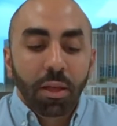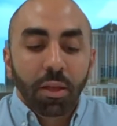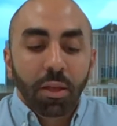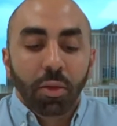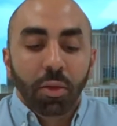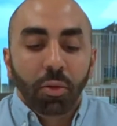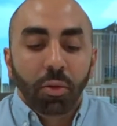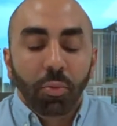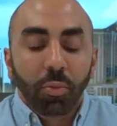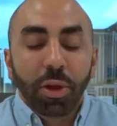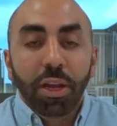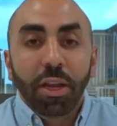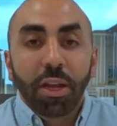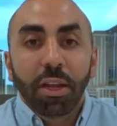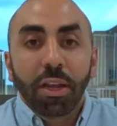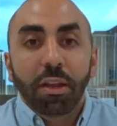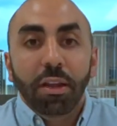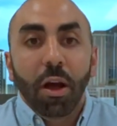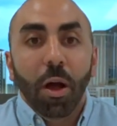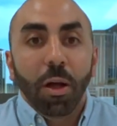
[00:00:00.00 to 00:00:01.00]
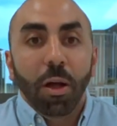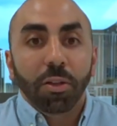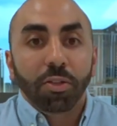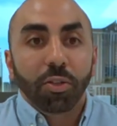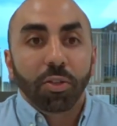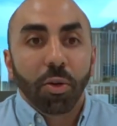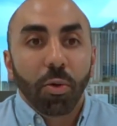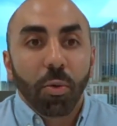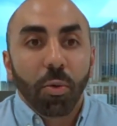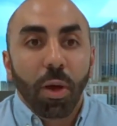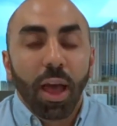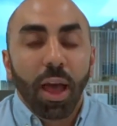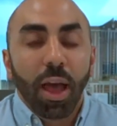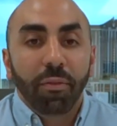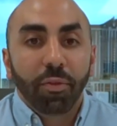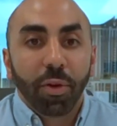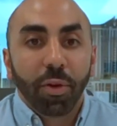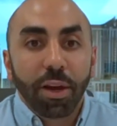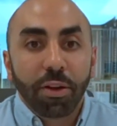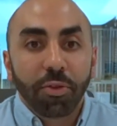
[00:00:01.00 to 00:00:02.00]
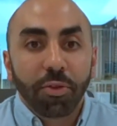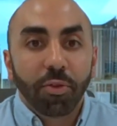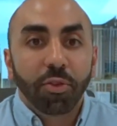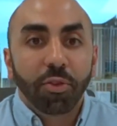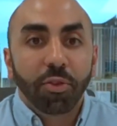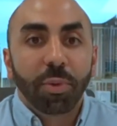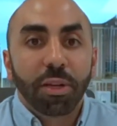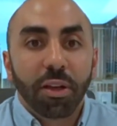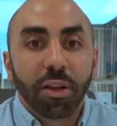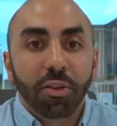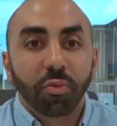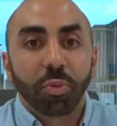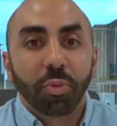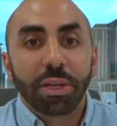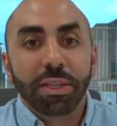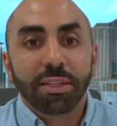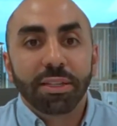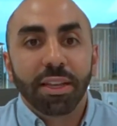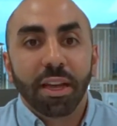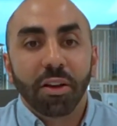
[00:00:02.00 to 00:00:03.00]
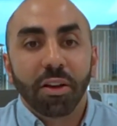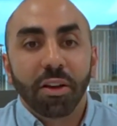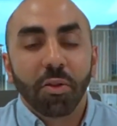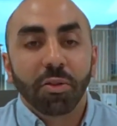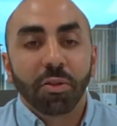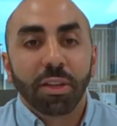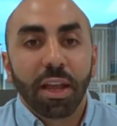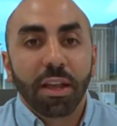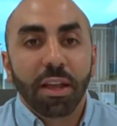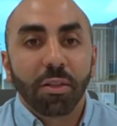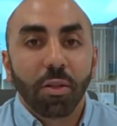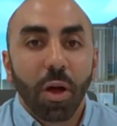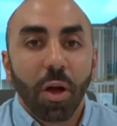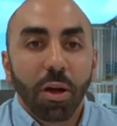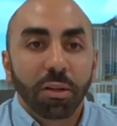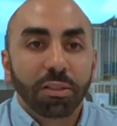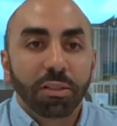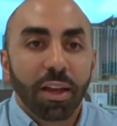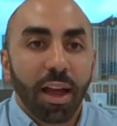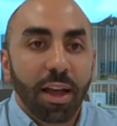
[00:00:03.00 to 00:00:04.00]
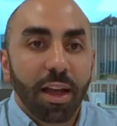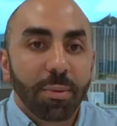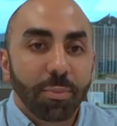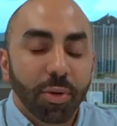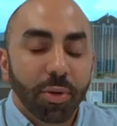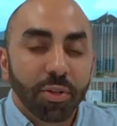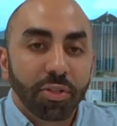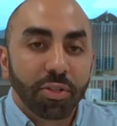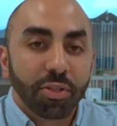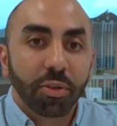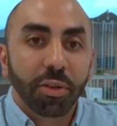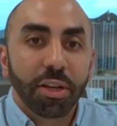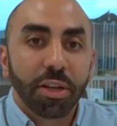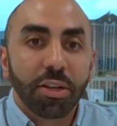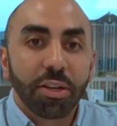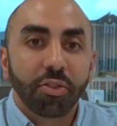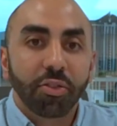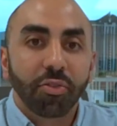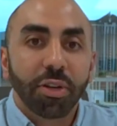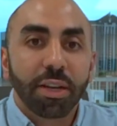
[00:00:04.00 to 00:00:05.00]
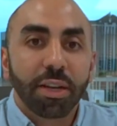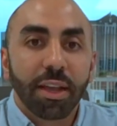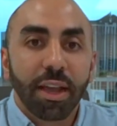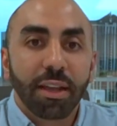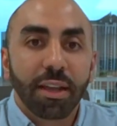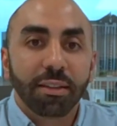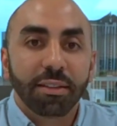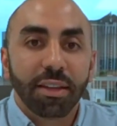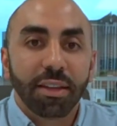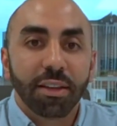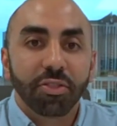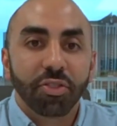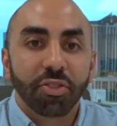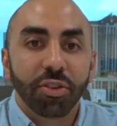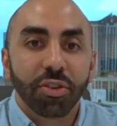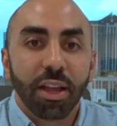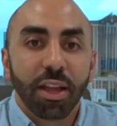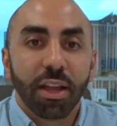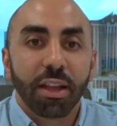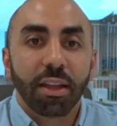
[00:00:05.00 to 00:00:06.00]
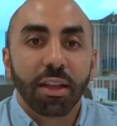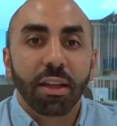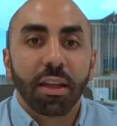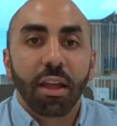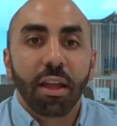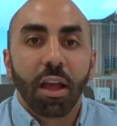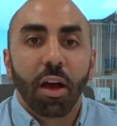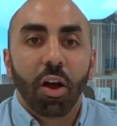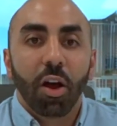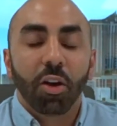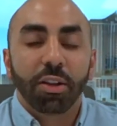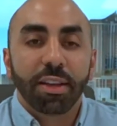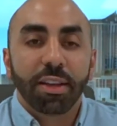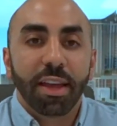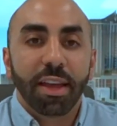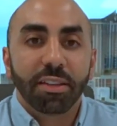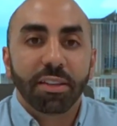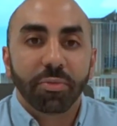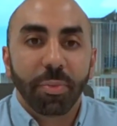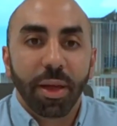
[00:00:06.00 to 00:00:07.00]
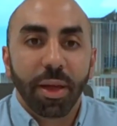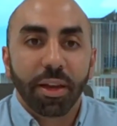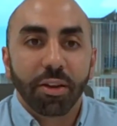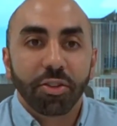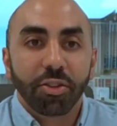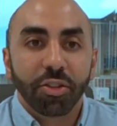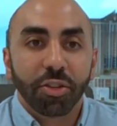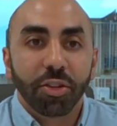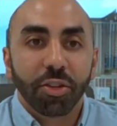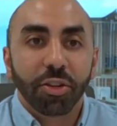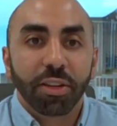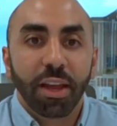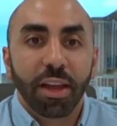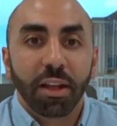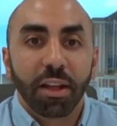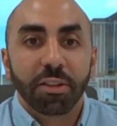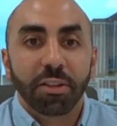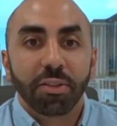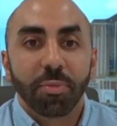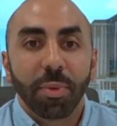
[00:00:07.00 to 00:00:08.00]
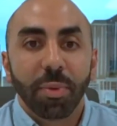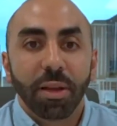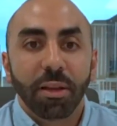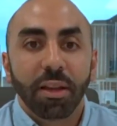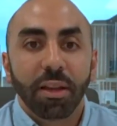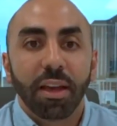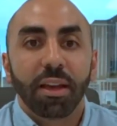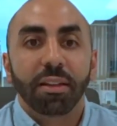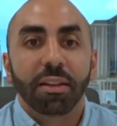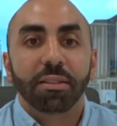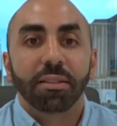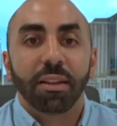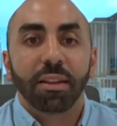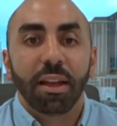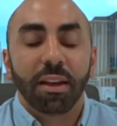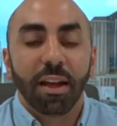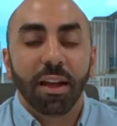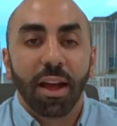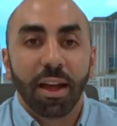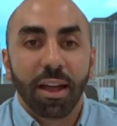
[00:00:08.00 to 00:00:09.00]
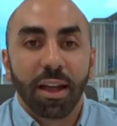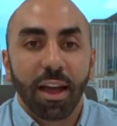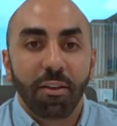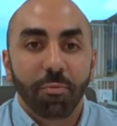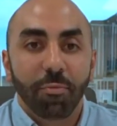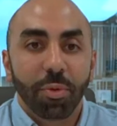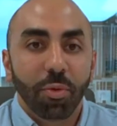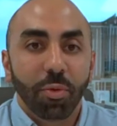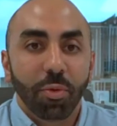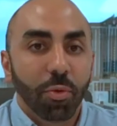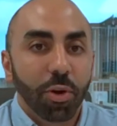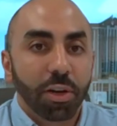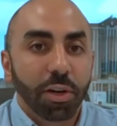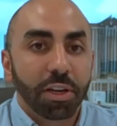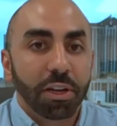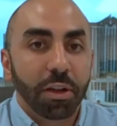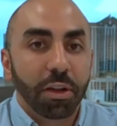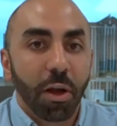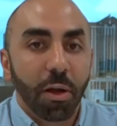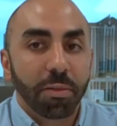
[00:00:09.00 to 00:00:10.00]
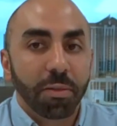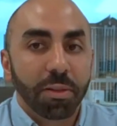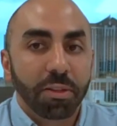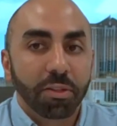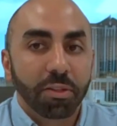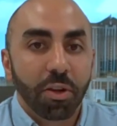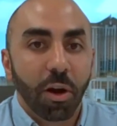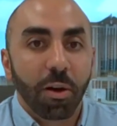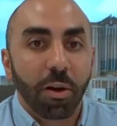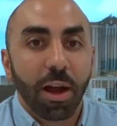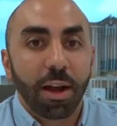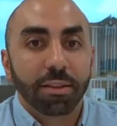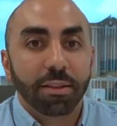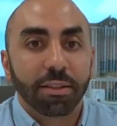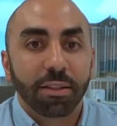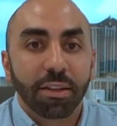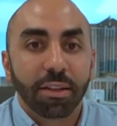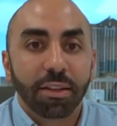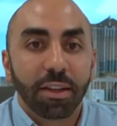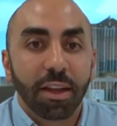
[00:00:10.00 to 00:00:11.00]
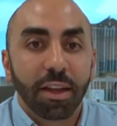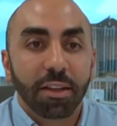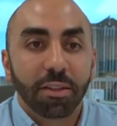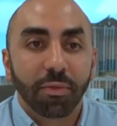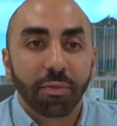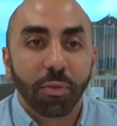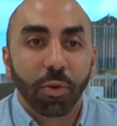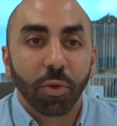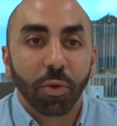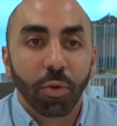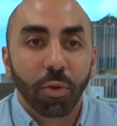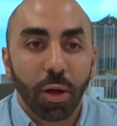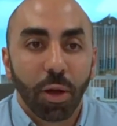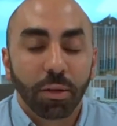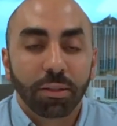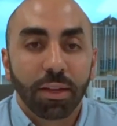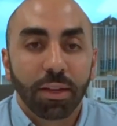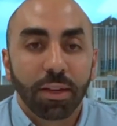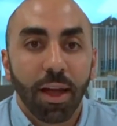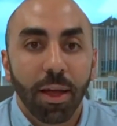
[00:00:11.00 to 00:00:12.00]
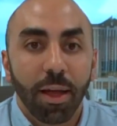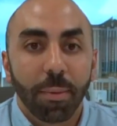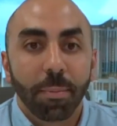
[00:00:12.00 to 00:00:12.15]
We also have great news because we settled a longtime personal injury case yesterday. Our case manager, Kelly Dominguez, and I have been working on this car accident case for a long time.